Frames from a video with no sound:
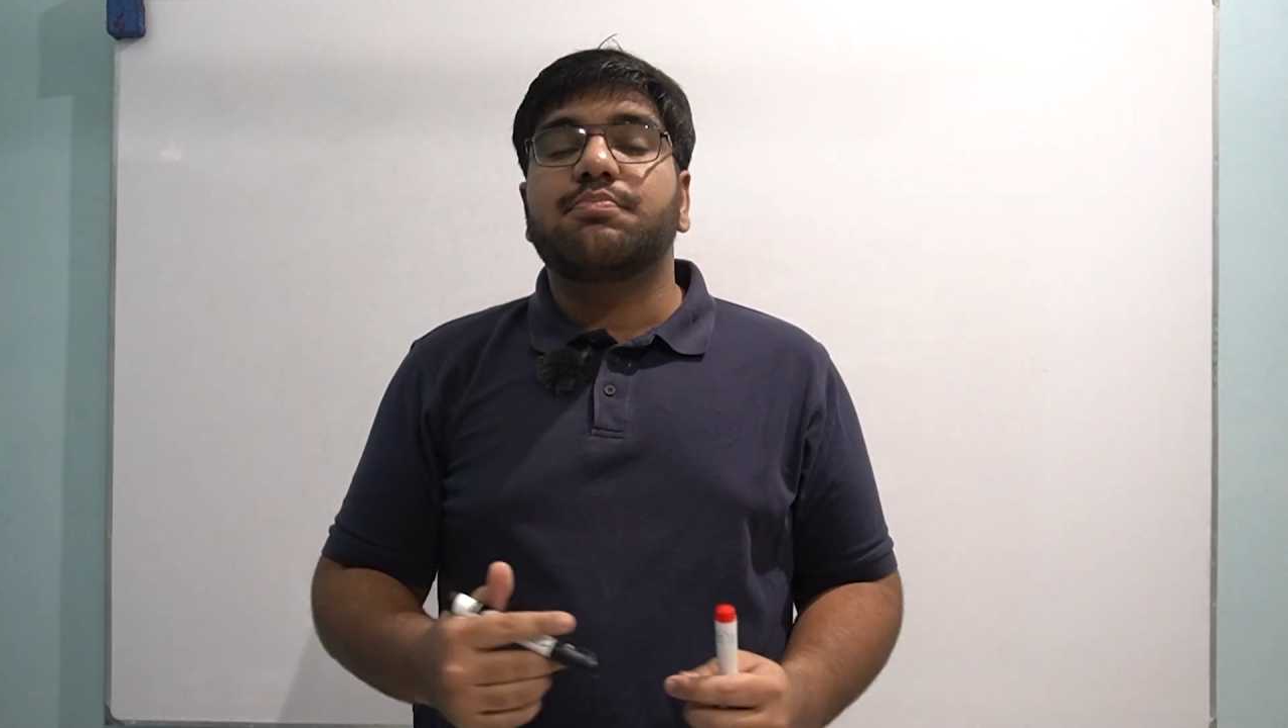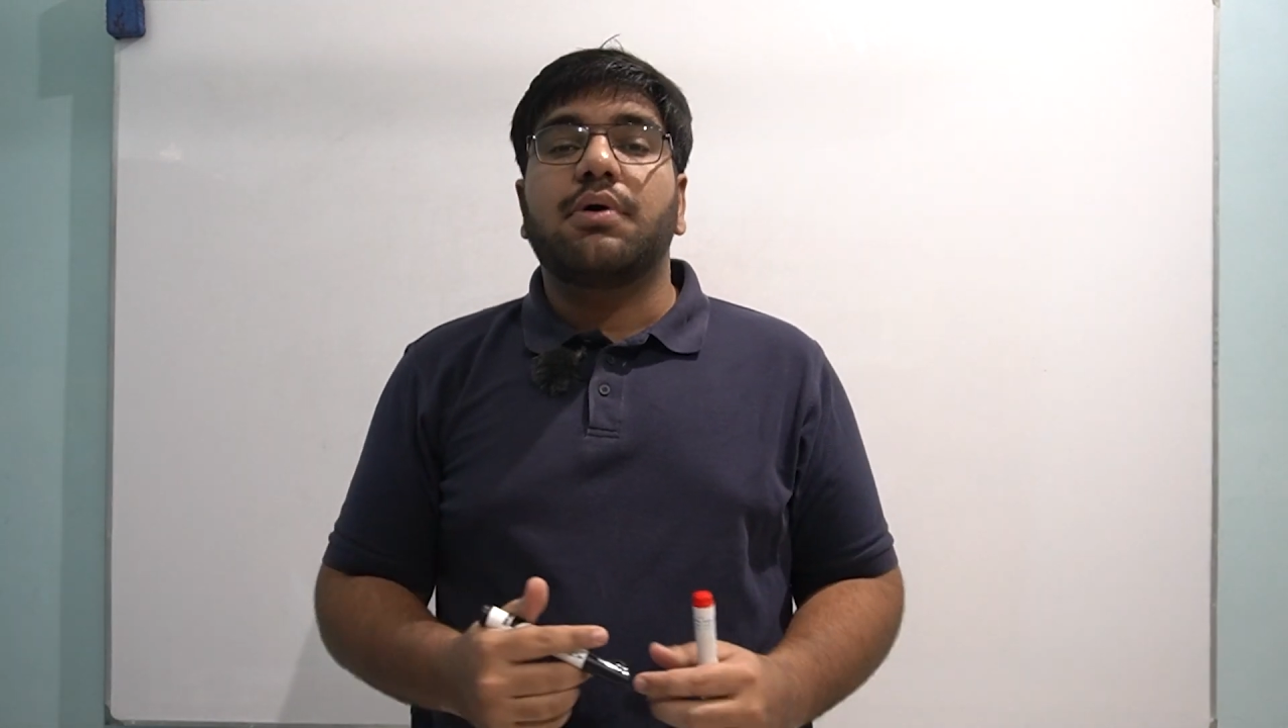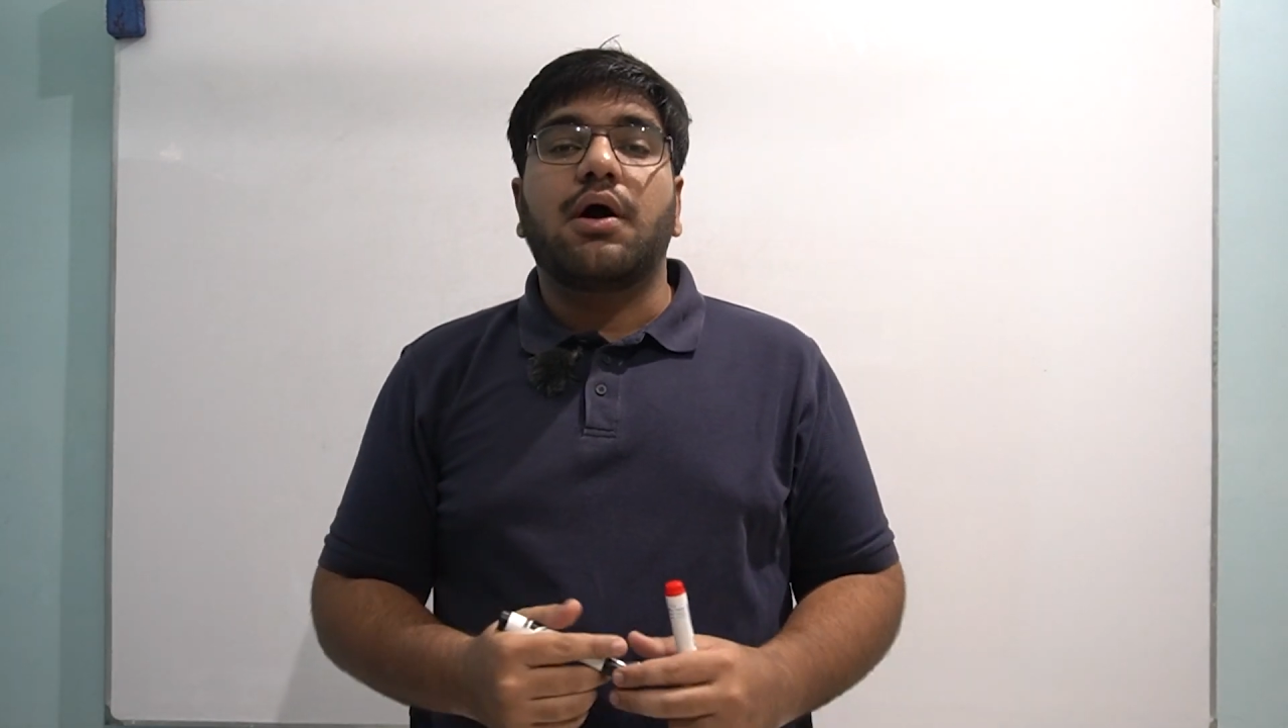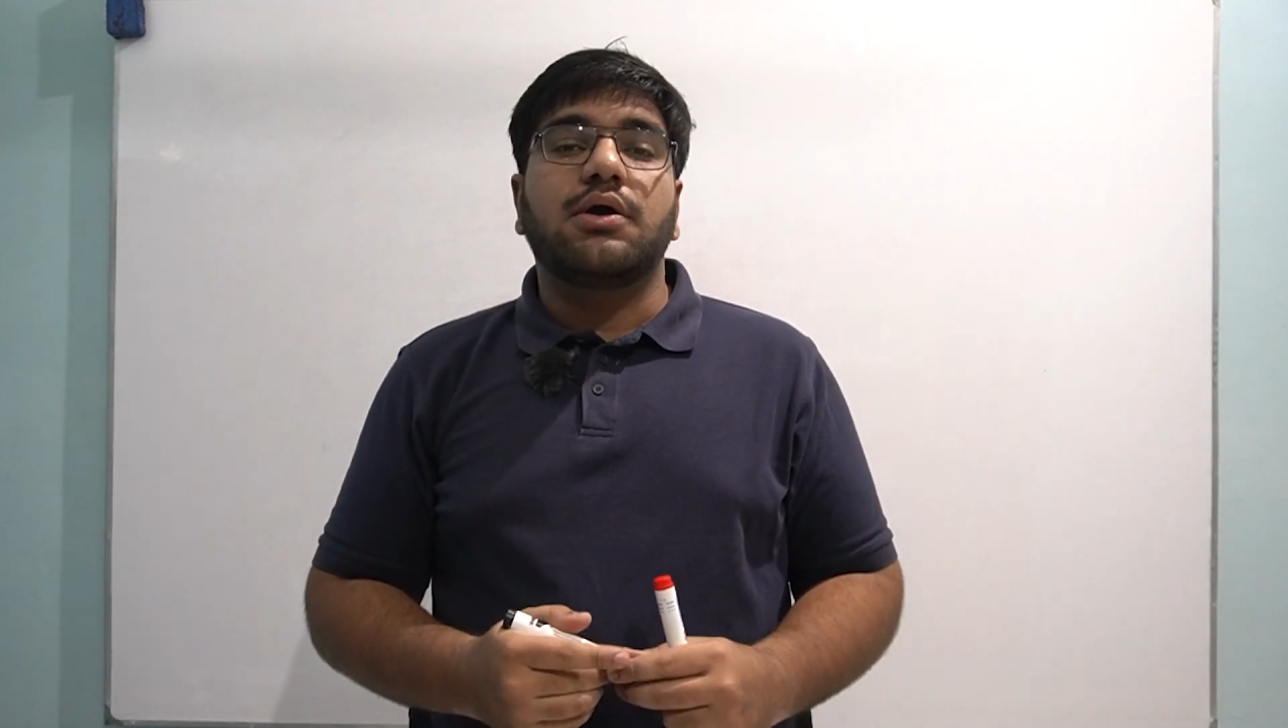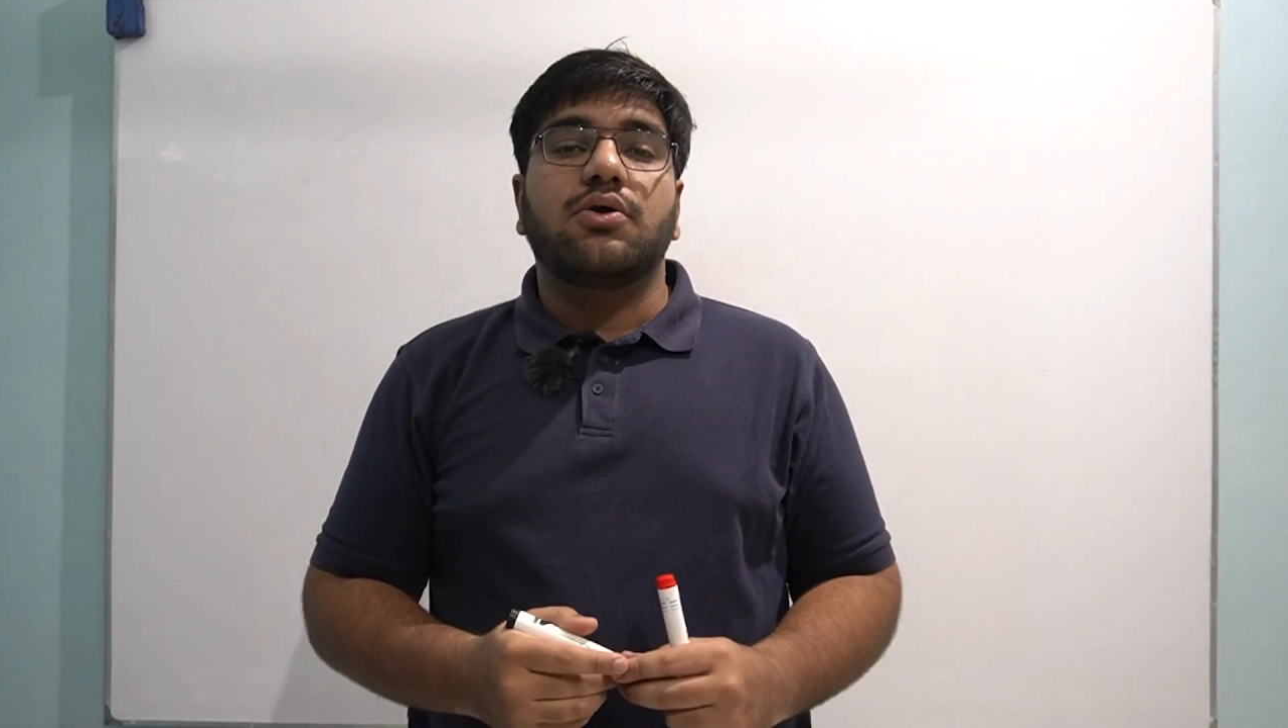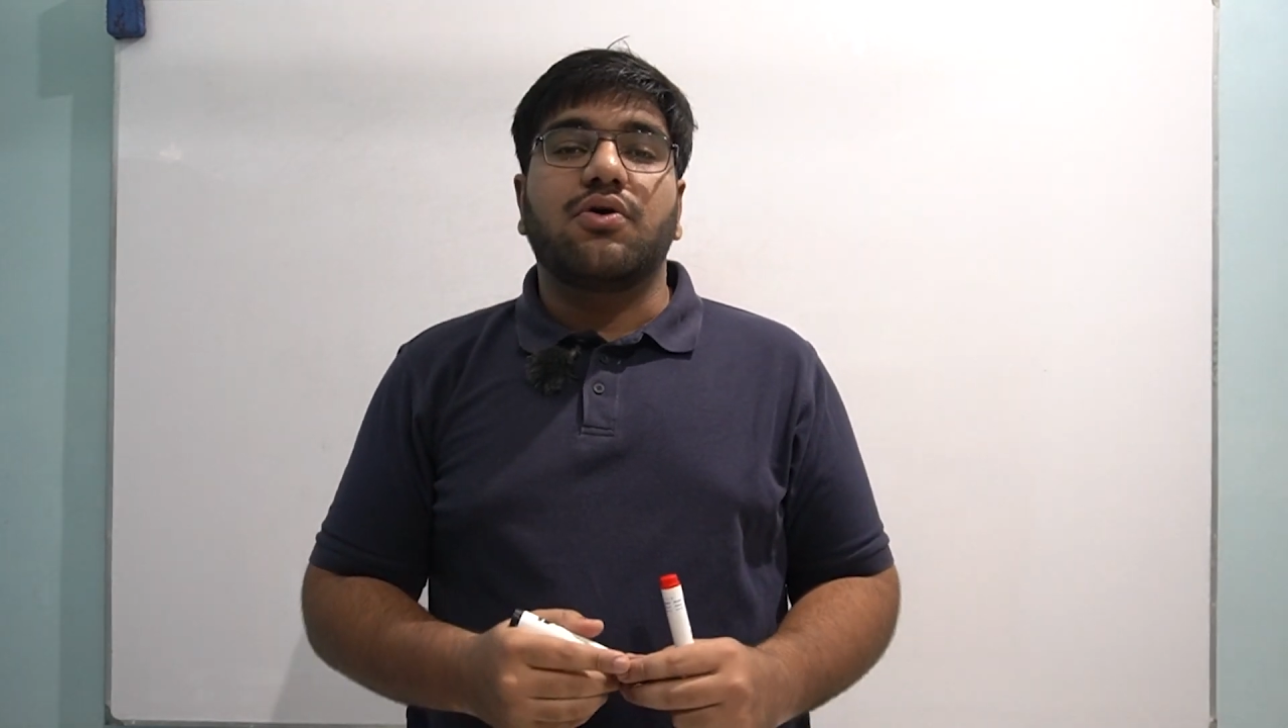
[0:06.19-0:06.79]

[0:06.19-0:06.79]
part